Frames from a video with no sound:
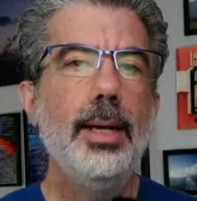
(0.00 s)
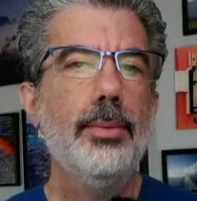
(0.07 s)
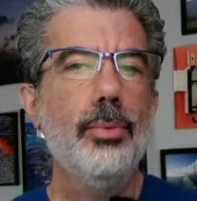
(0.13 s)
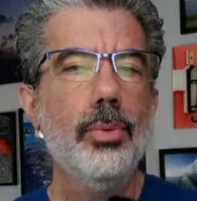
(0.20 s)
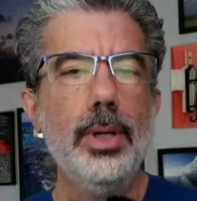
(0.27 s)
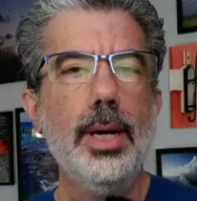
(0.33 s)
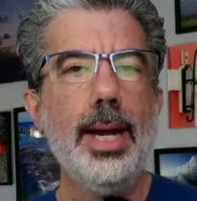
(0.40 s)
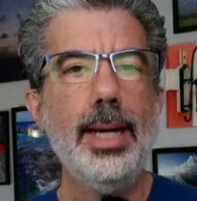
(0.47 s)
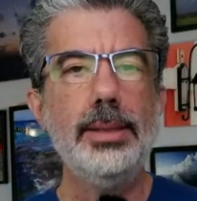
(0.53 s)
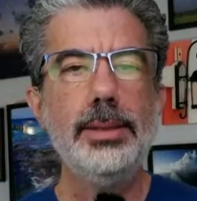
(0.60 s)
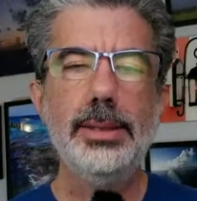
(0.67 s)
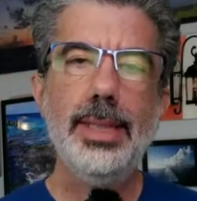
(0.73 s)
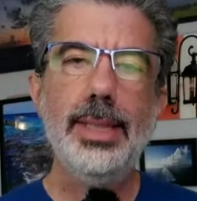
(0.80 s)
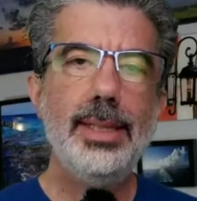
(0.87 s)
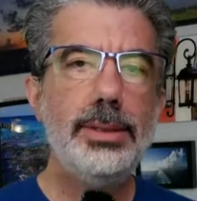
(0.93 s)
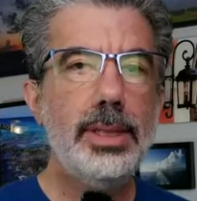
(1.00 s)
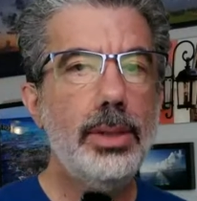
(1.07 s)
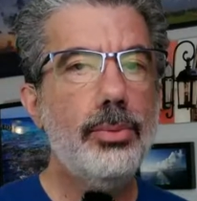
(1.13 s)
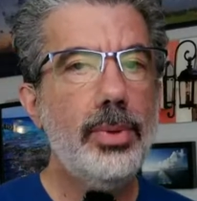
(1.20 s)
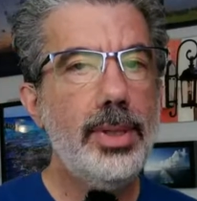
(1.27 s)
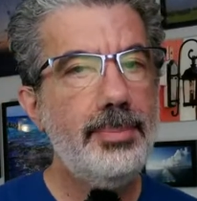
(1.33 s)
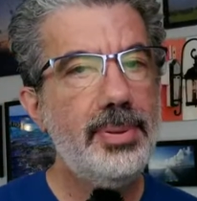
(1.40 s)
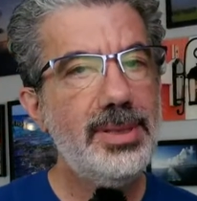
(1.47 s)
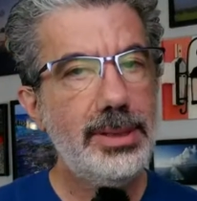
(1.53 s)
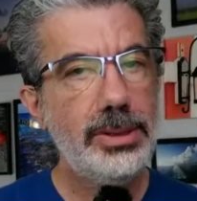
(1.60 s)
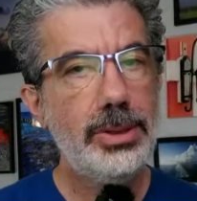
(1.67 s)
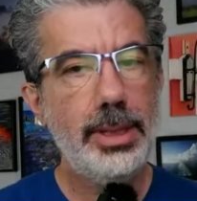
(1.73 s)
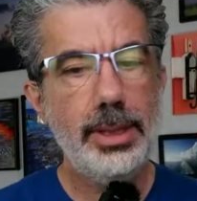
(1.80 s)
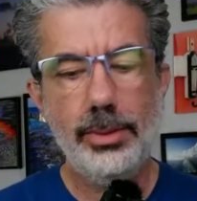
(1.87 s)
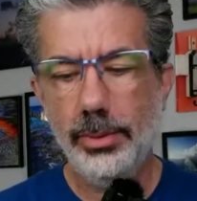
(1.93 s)
It's actually a
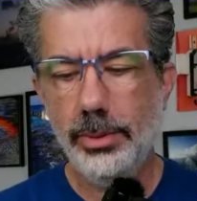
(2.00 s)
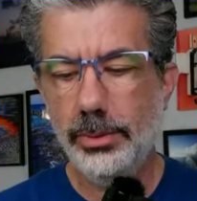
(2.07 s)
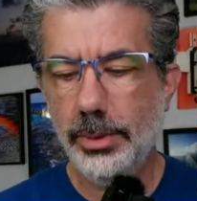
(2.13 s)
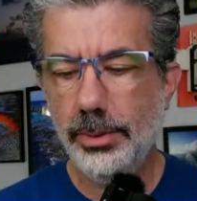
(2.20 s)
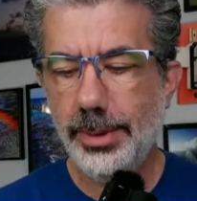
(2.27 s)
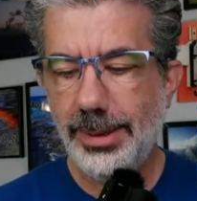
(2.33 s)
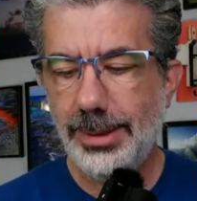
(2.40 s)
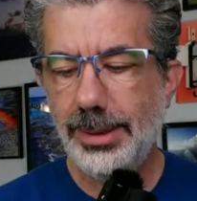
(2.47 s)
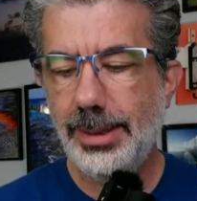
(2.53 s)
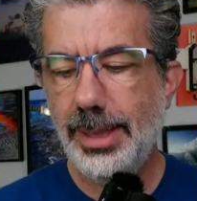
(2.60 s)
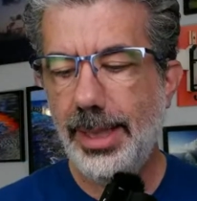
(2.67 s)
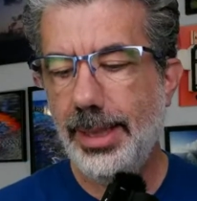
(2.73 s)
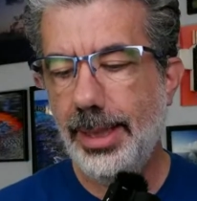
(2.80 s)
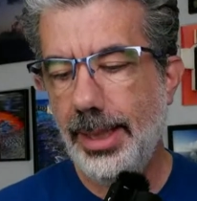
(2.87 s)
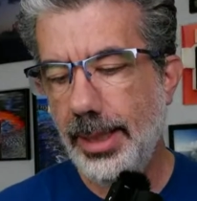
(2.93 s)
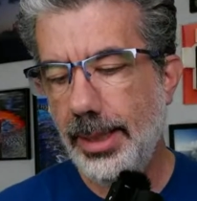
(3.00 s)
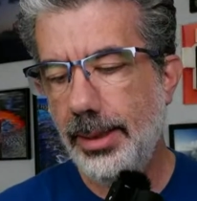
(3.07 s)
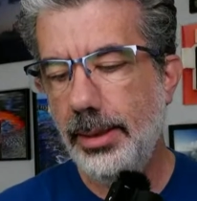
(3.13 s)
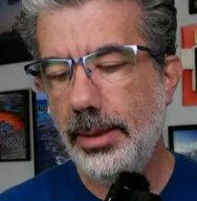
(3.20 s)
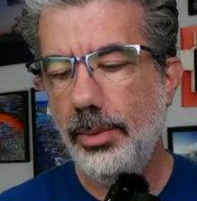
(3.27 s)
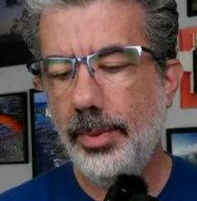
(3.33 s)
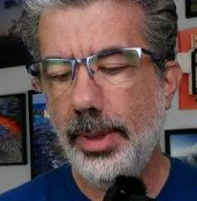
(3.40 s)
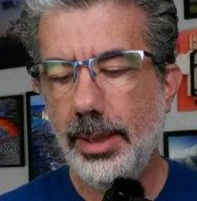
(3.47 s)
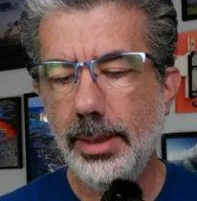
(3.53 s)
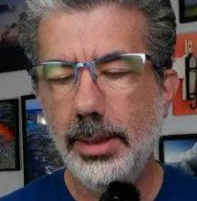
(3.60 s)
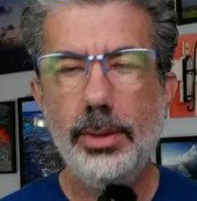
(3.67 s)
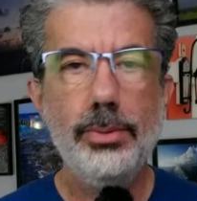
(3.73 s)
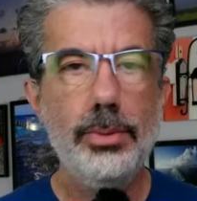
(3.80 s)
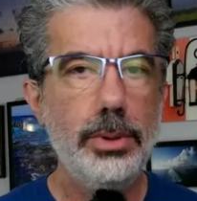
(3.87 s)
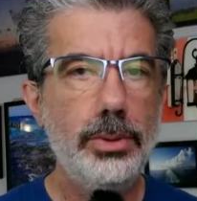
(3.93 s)
repositioning cruise. So this is a Canada New
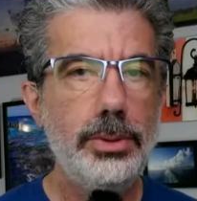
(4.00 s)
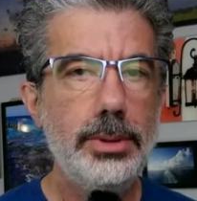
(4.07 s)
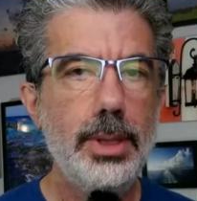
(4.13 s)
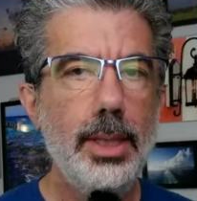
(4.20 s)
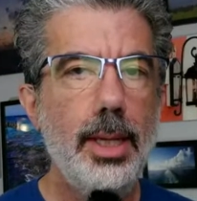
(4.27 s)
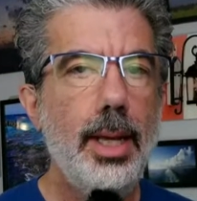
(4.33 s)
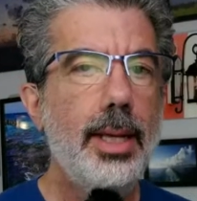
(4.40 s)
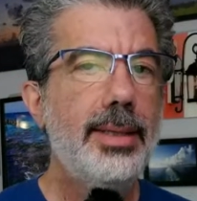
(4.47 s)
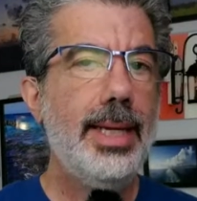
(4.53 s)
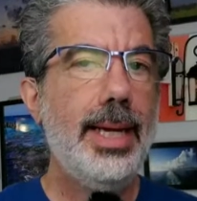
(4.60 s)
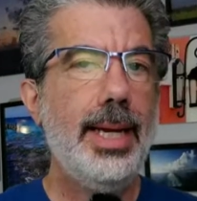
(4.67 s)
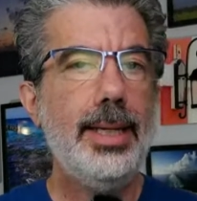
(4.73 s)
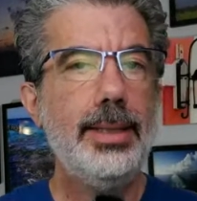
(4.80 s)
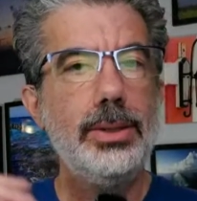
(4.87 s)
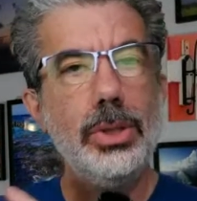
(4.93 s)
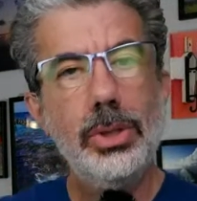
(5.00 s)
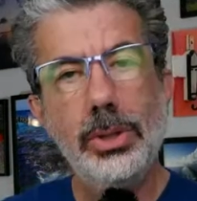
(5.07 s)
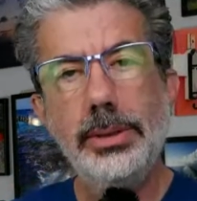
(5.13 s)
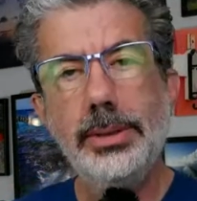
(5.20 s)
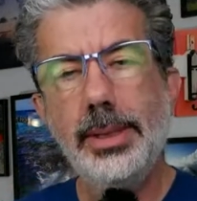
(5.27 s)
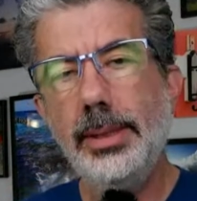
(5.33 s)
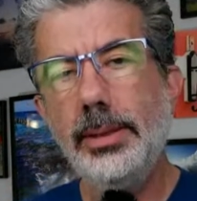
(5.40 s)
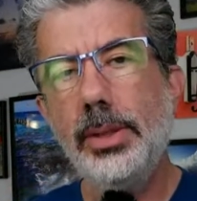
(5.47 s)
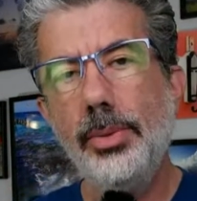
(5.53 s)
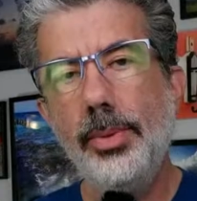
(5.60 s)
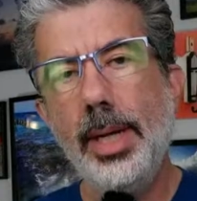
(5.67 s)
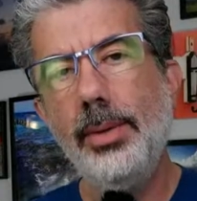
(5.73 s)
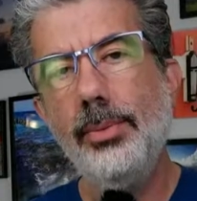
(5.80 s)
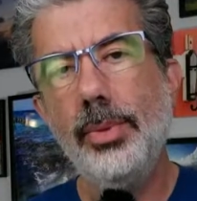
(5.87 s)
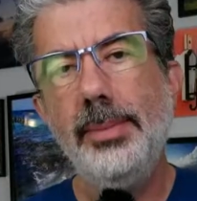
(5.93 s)
England cruise that turns into
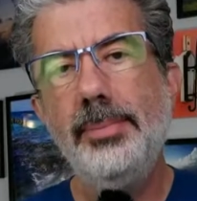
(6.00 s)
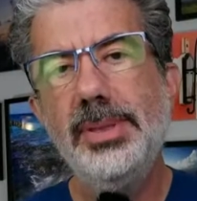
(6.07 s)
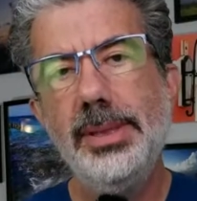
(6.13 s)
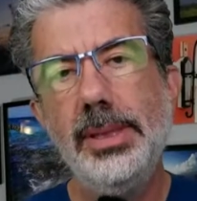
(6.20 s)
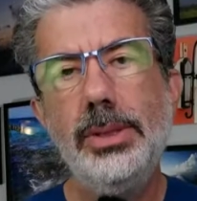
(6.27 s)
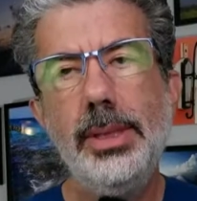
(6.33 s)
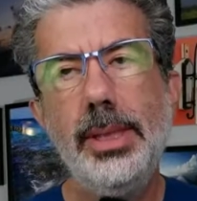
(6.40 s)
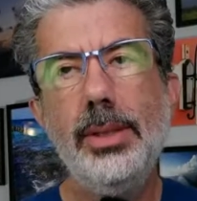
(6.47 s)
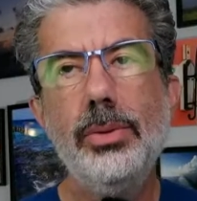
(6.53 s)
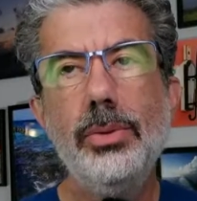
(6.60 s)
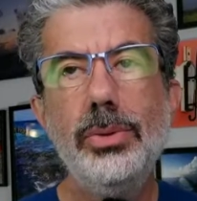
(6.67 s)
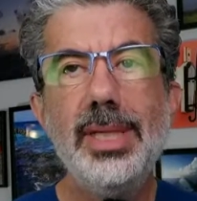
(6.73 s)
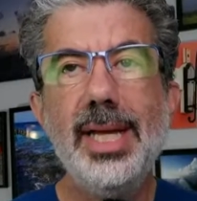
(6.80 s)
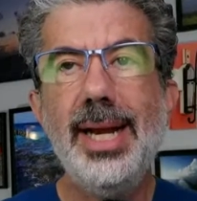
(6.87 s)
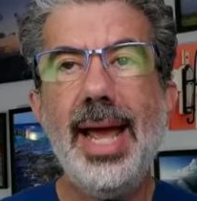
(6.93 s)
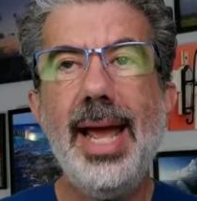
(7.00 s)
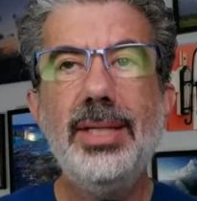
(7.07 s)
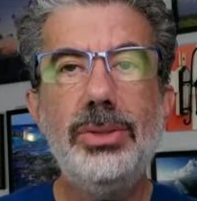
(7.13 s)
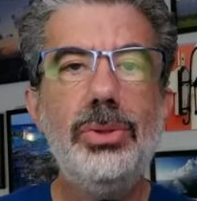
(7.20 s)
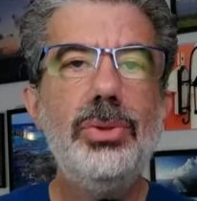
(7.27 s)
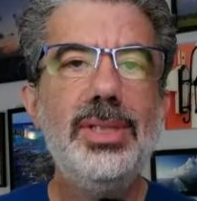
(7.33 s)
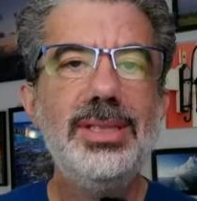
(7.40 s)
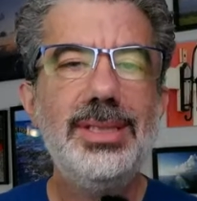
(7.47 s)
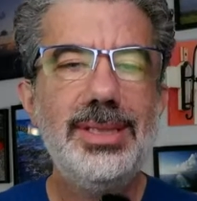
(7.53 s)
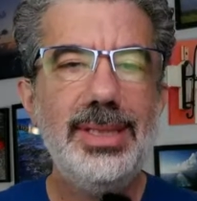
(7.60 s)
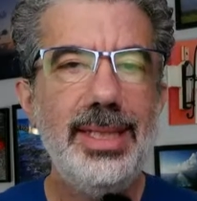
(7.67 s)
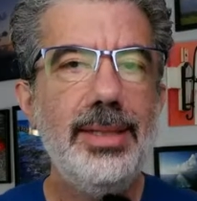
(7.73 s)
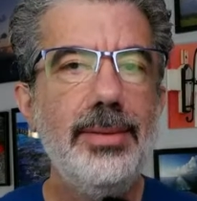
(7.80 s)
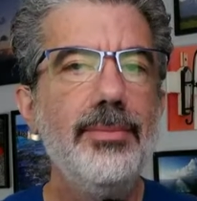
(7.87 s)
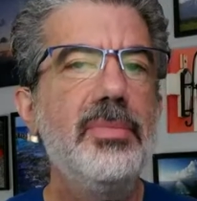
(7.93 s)
a repositioning cruise. And as you can
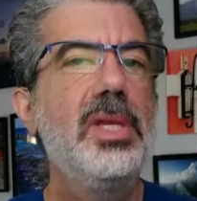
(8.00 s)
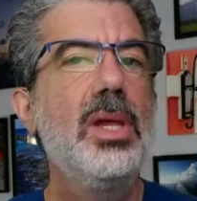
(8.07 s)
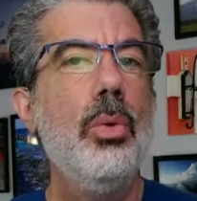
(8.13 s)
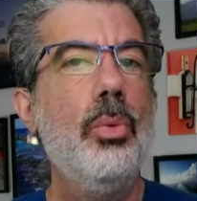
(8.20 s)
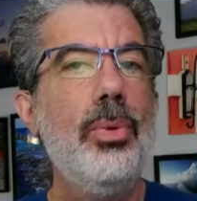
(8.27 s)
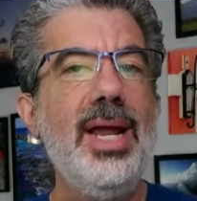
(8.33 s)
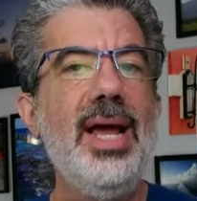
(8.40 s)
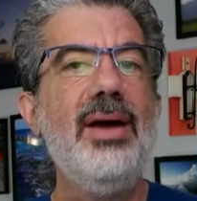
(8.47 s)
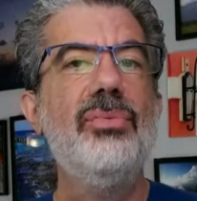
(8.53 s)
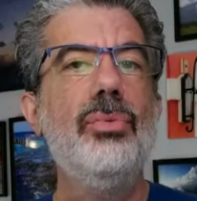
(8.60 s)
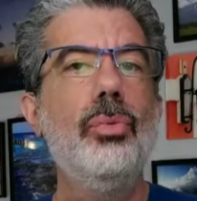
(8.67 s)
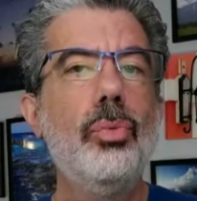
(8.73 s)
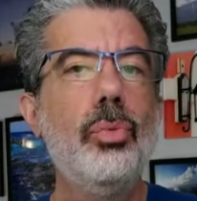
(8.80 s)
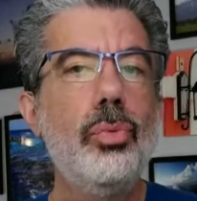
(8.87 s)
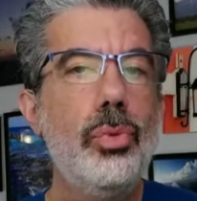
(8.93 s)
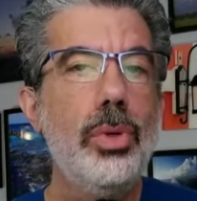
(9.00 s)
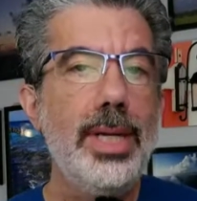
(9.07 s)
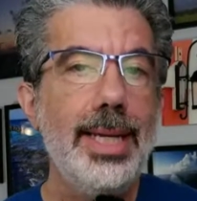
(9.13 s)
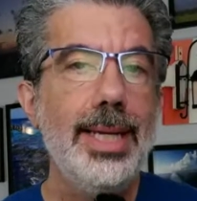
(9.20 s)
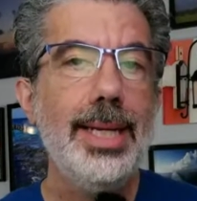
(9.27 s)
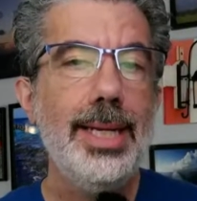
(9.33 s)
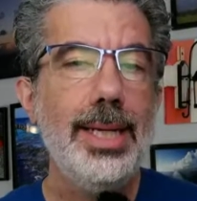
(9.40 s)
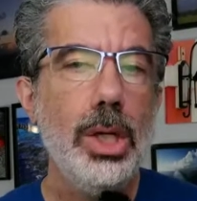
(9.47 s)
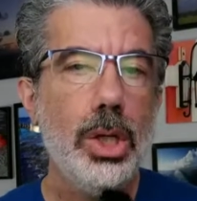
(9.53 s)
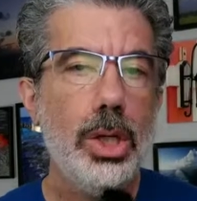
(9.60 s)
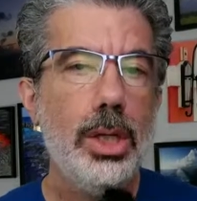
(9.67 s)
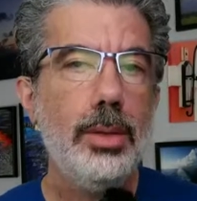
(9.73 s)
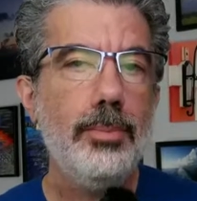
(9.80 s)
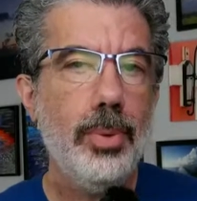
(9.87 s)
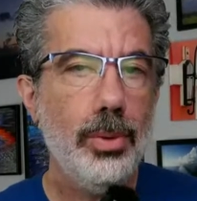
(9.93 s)
see, we have really
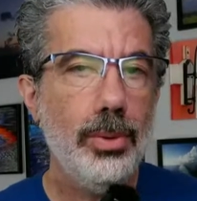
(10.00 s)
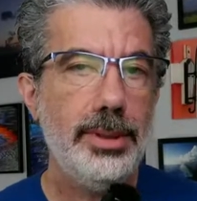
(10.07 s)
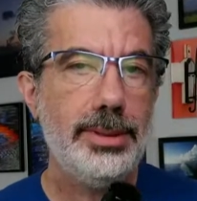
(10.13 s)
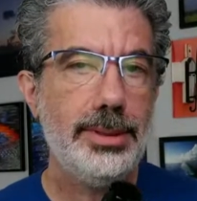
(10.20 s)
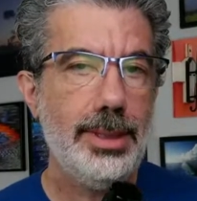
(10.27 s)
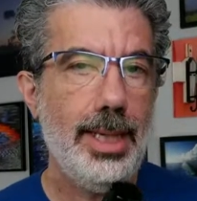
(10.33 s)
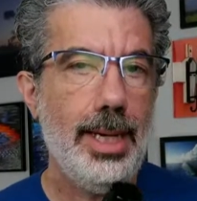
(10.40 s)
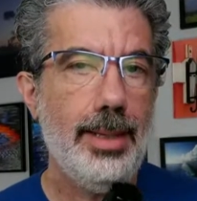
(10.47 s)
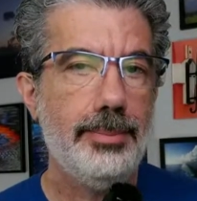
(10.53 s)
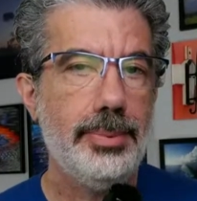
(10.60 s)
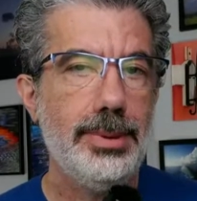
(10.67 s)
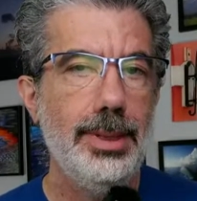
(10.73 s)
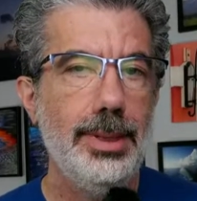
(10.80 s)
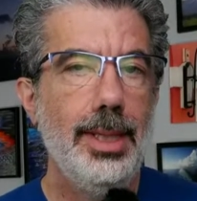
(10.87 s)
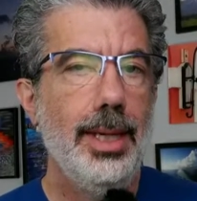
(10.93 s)
long port stops.